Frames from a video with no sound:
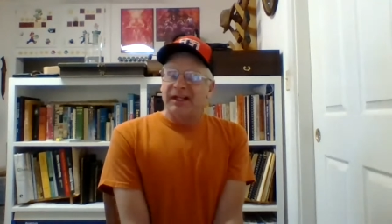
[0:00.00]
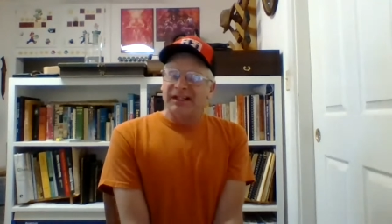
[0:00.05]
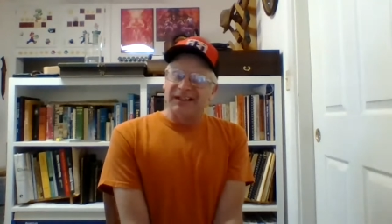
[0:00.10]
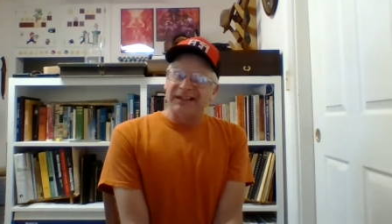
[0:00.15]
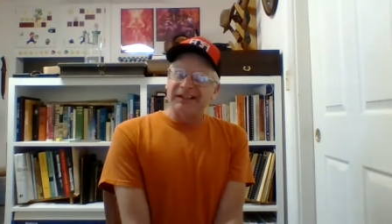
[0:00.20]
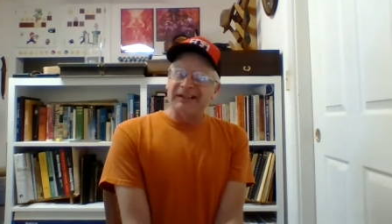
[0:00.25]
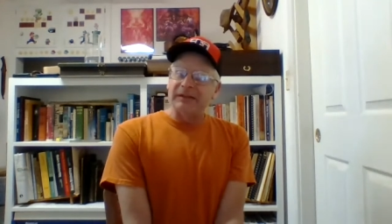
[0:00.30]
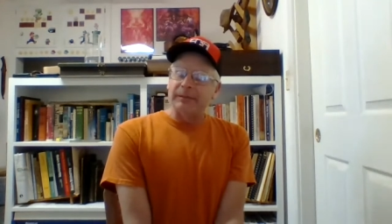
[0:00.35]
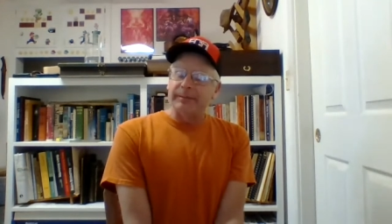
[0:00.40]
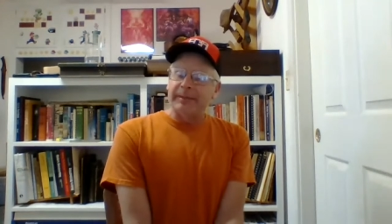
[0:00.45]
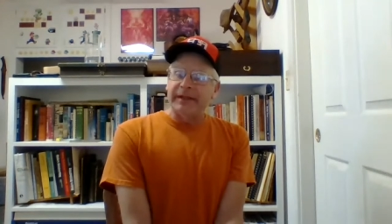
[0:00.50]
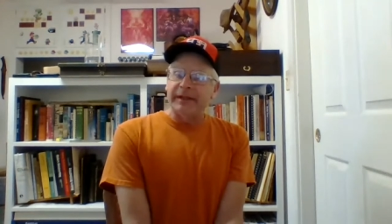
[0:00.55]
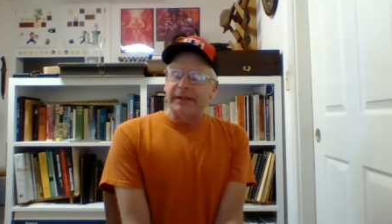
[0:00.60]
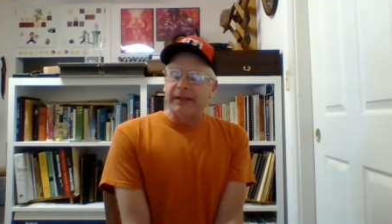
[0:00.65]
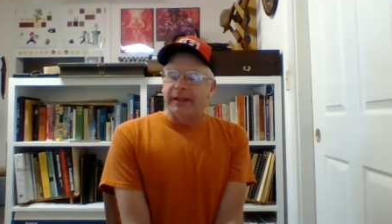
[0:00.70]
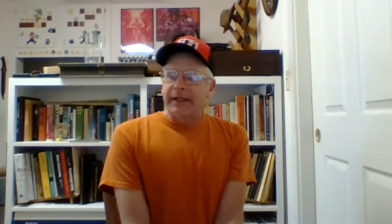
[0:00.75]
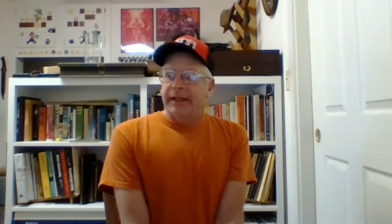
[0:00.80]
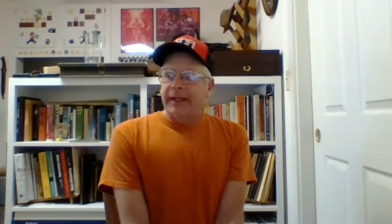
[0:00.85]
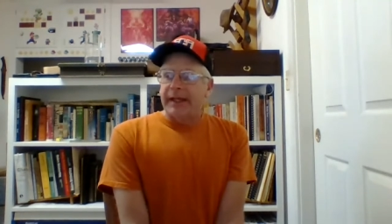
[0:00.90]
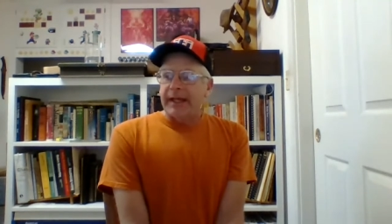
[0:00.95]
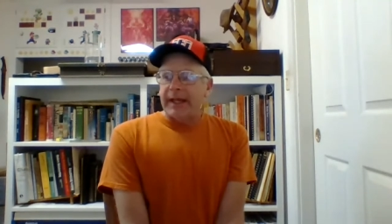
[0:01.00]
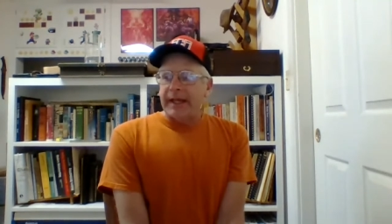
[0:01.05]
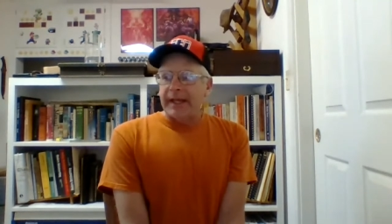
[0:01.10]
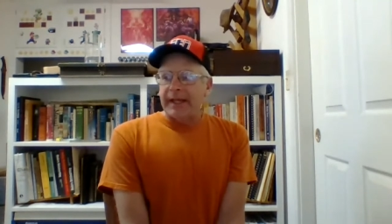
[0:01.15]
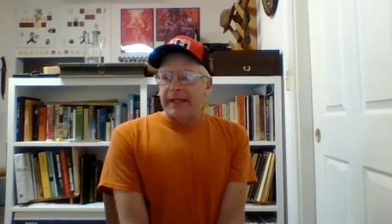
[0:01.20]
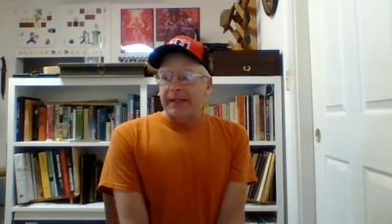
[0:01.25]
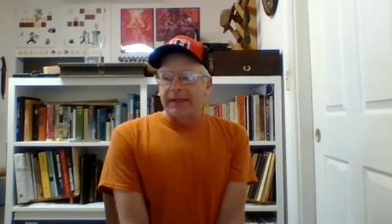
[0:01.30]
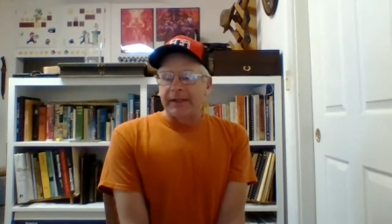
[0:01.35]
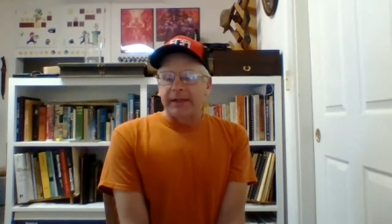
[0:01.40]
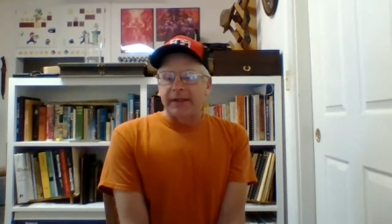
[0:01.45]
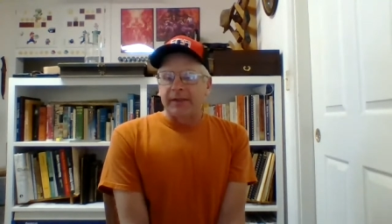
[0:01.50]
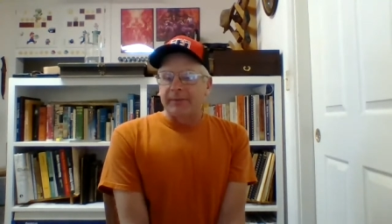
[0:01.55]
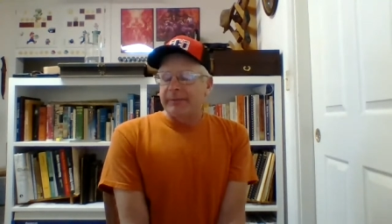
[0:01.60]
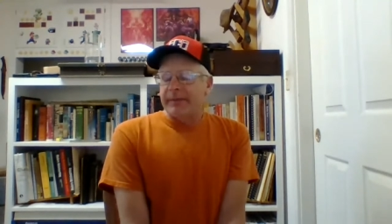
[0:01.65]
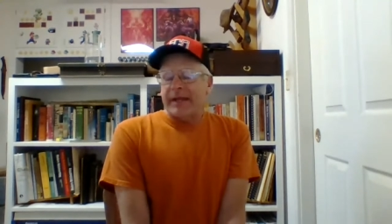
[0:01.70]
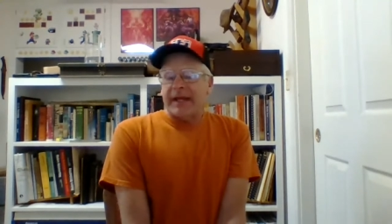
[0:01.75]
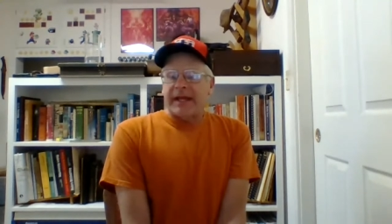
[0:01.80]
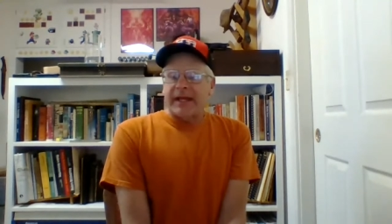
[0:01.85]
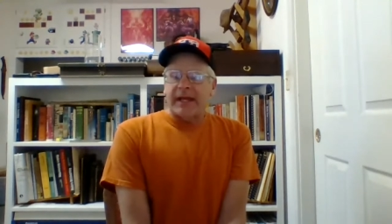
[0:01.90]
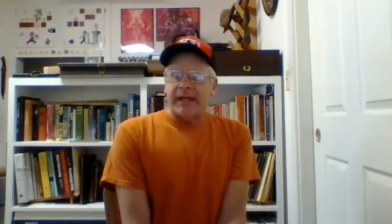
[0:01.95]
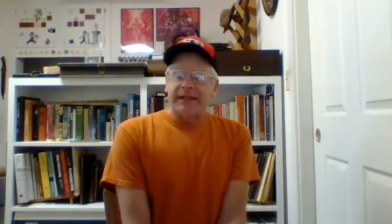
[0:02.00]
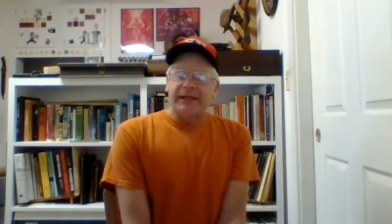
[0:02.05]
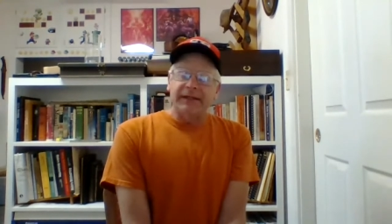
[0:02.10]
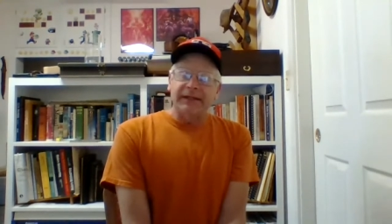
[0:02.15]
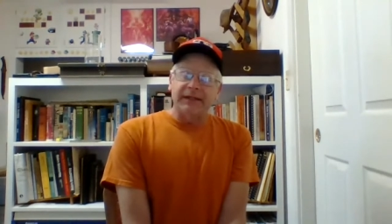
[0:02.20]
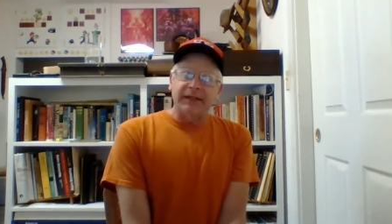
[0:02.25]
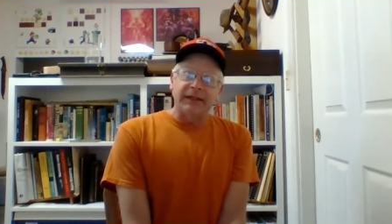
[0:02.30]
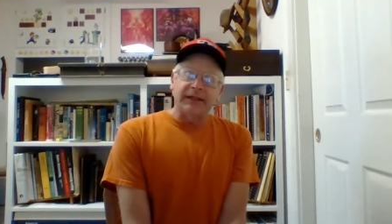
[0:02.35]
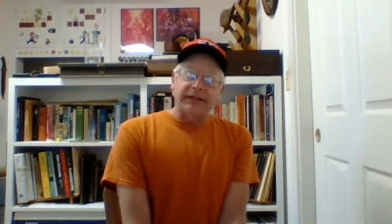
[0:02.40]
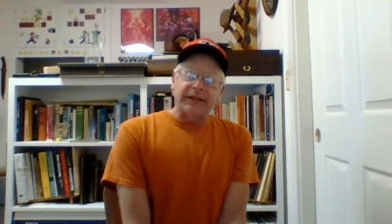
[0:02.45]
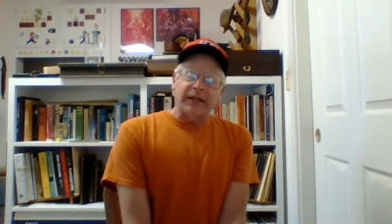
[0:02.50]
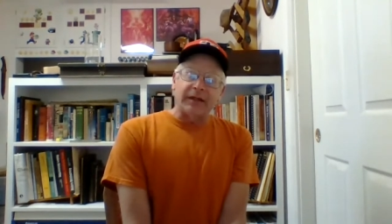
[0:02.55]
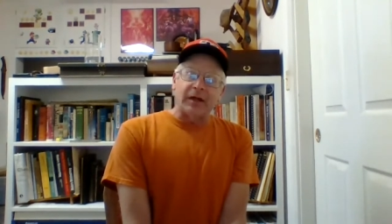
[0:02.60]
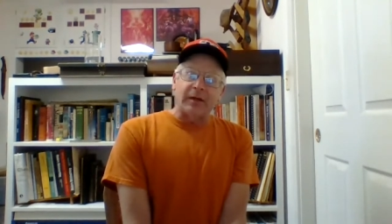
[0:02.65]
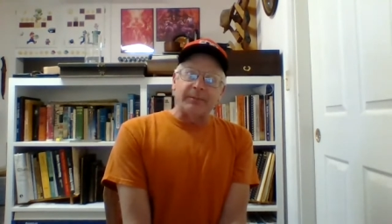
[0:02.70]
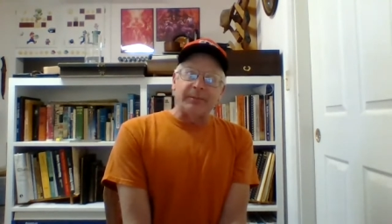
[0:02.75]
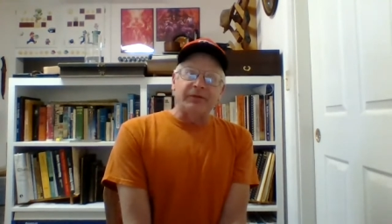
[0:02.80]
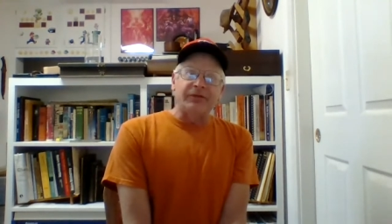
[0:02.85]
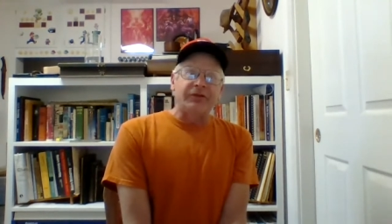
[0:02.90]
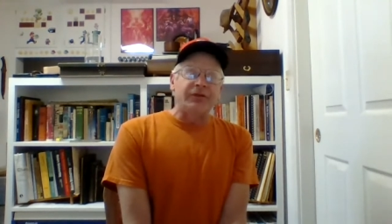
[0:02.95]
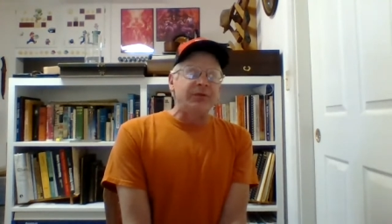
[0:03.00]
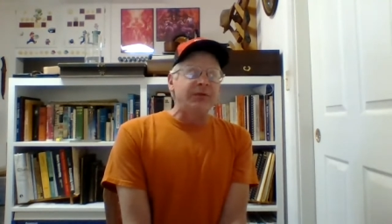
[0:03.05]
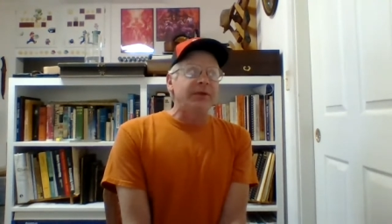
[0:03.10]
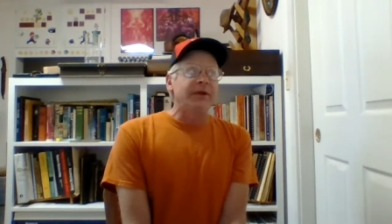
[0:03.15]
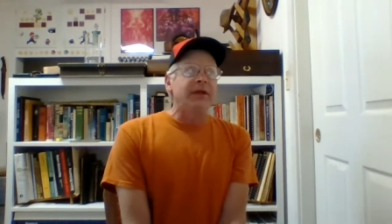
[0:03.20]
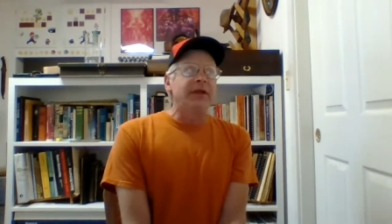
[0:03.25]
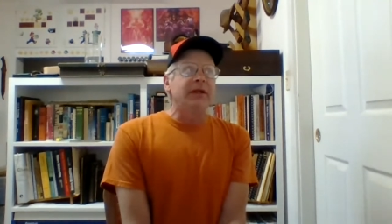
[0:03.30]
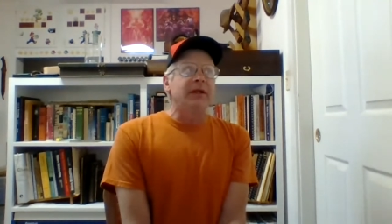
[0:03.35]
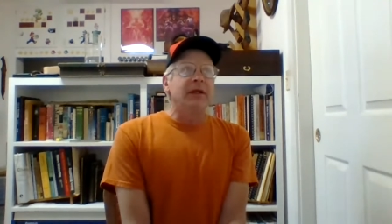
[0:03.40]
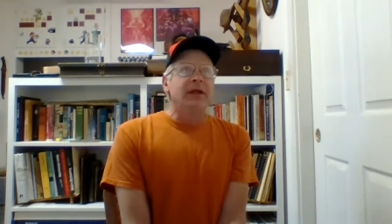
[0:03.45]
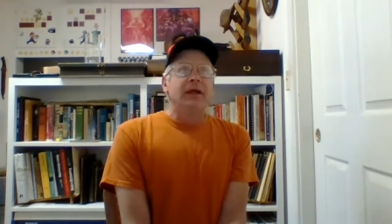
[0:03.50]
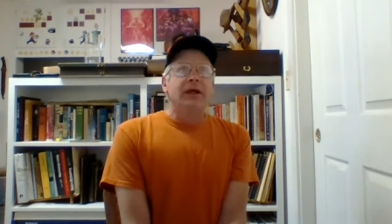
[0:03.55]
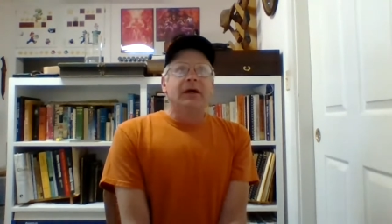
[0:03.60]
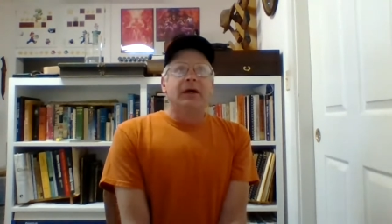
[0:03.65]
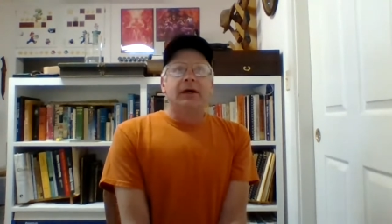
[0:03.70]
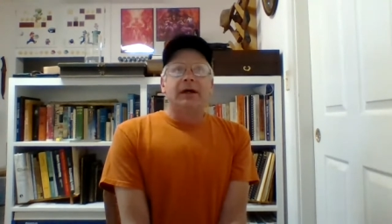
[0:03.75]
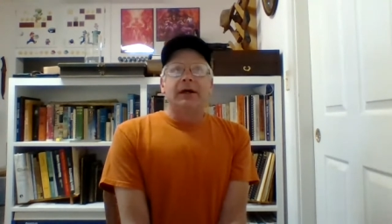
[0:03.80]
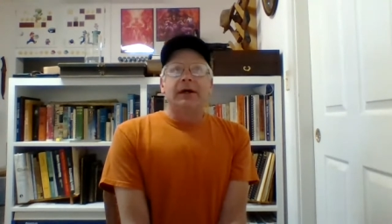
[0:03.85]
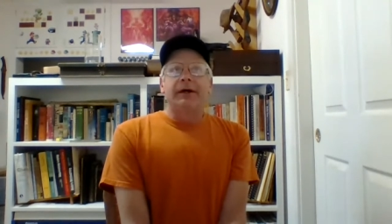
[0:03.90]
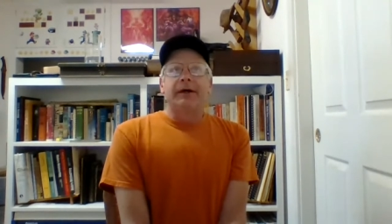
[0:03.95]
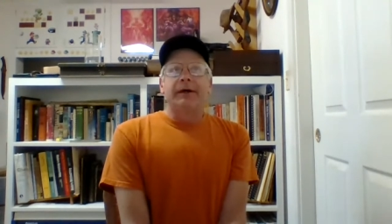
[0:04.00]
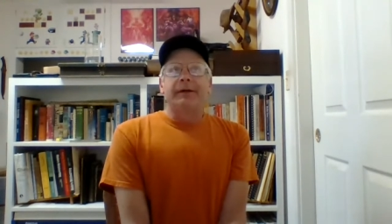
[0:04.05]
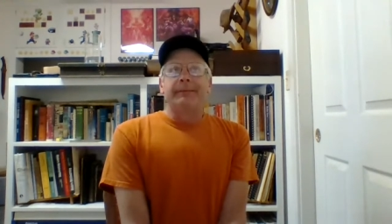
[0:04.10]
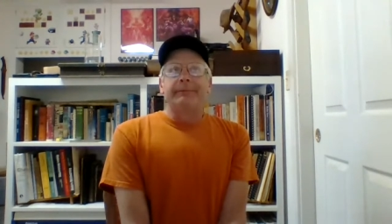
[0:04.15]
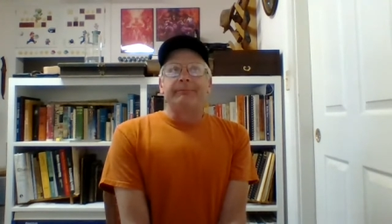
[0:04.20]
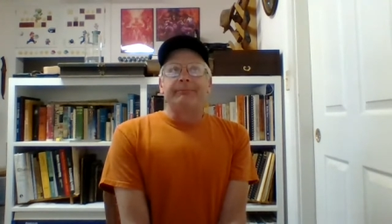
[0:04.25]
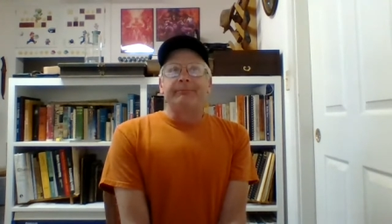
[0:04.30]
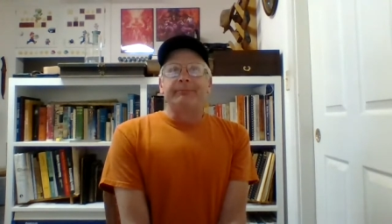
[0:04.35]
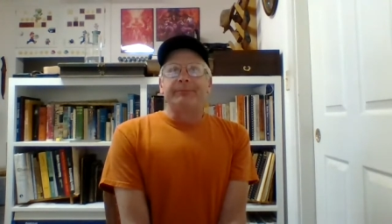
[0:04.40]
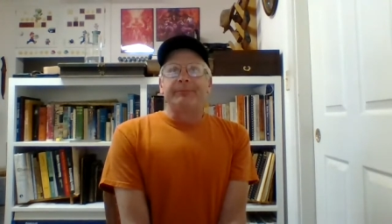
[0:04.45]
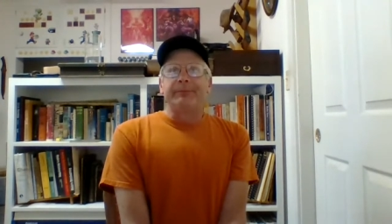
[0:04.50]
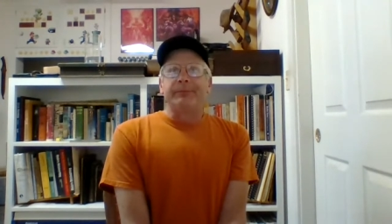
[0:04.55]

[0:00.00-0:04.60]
a little bit and uh, but I, I didn't get that opportunity. Um,